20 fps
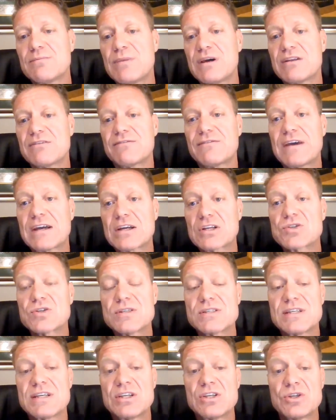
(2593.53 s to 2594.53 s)

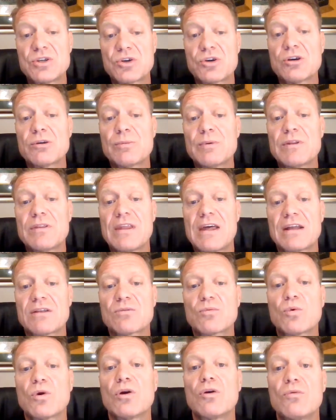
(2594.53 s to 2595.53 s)
manufacturers in Europe and
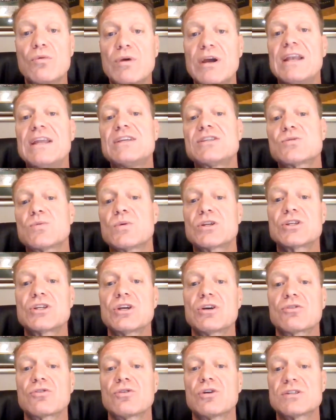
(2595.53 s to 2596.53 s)
that were already
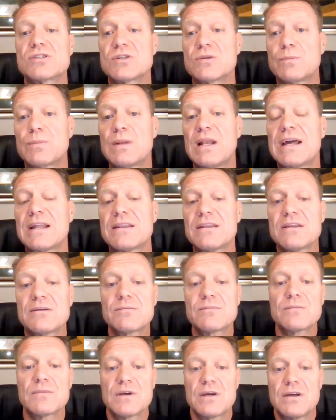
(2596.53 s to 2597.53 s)
switching across to
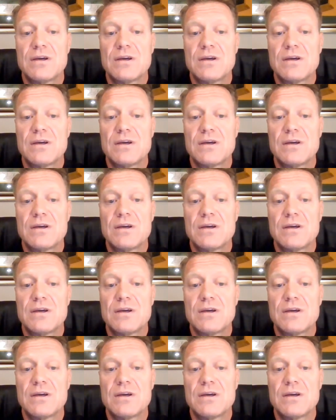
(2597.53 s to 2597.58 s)
platinum.